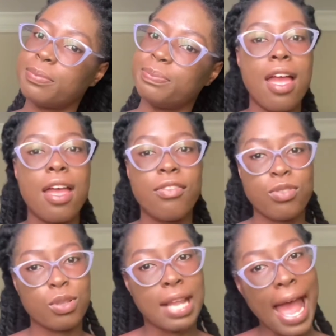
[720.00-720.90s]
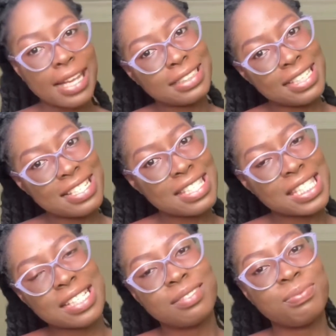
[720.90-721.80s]
If you liked it,
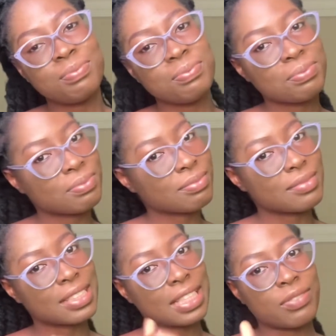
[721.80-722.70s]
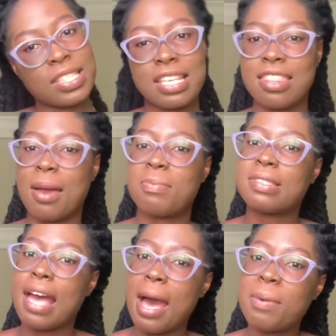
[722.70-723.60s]
give it a thumbs
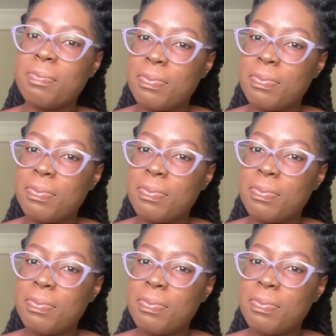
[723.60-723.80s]
up,